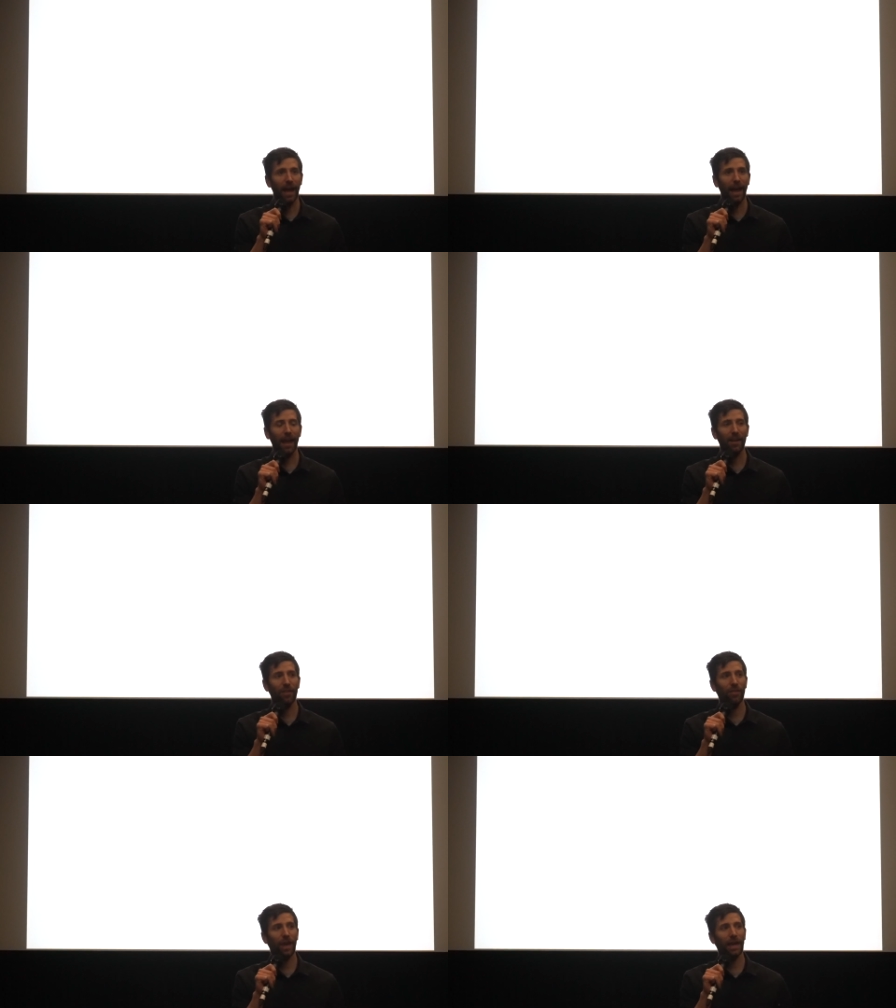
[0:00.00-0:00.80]
and
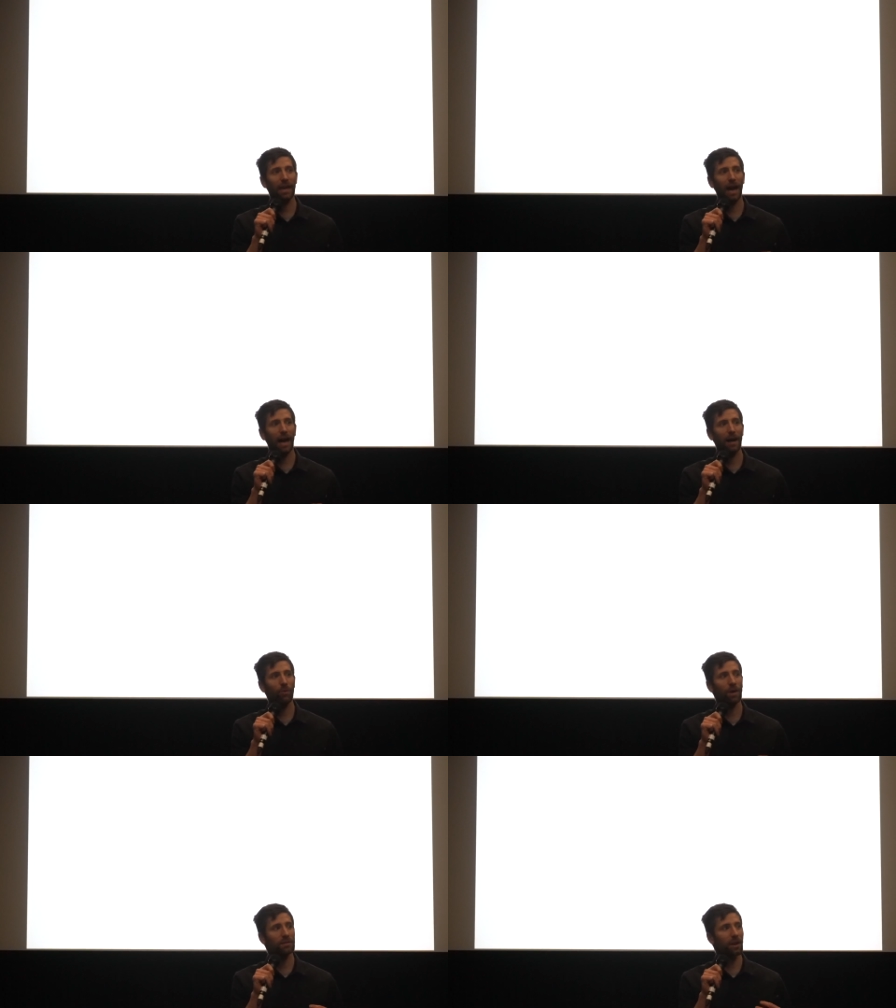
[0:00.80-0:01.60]
then I
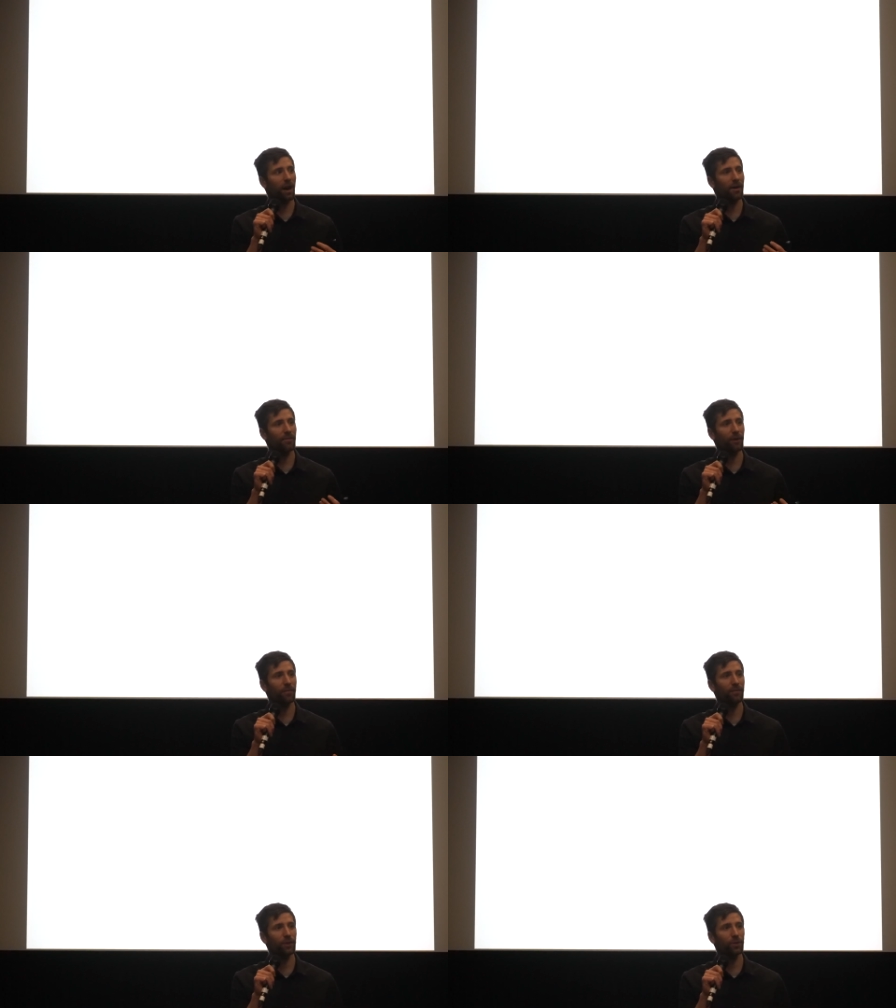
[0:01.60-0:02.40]
want to offer a
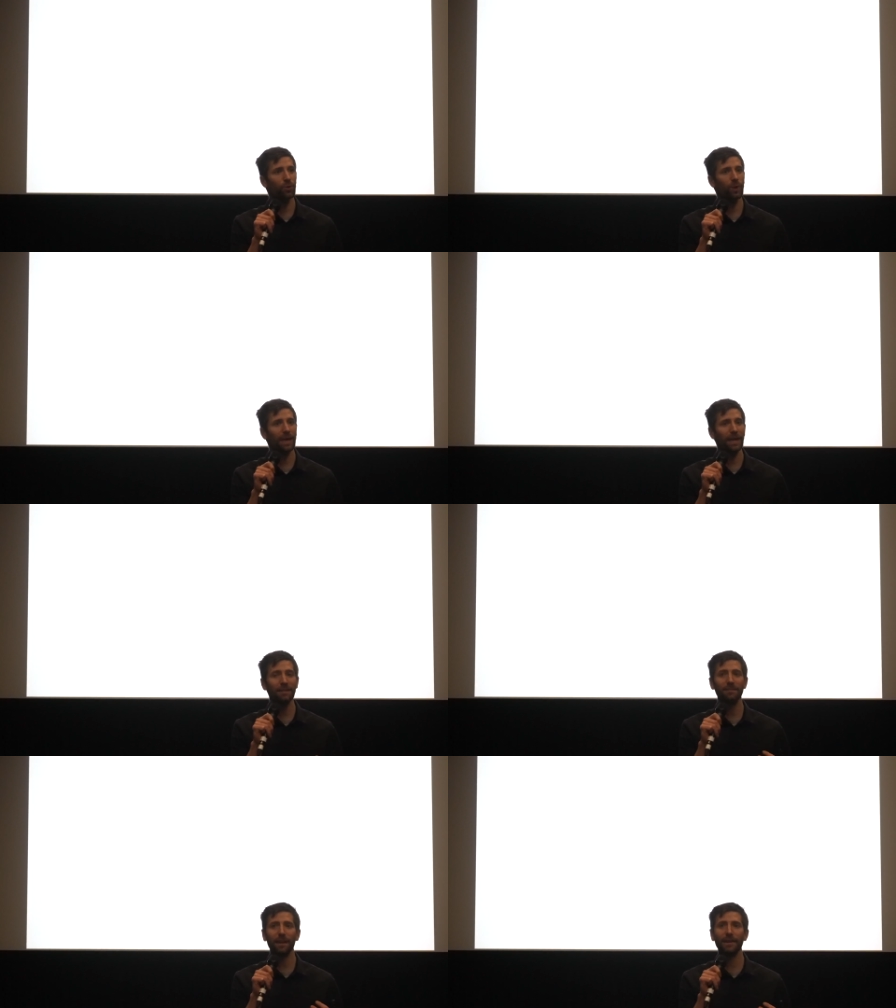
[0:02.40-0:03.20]
few
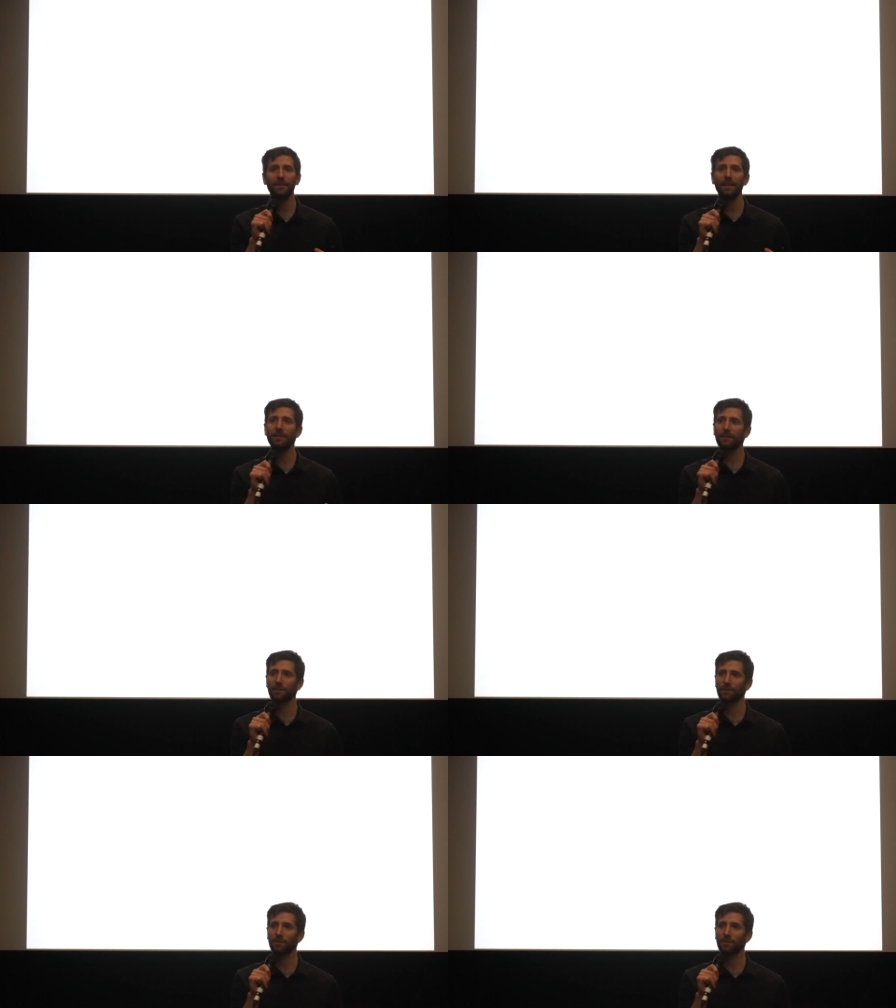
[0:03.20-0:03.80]
insights into the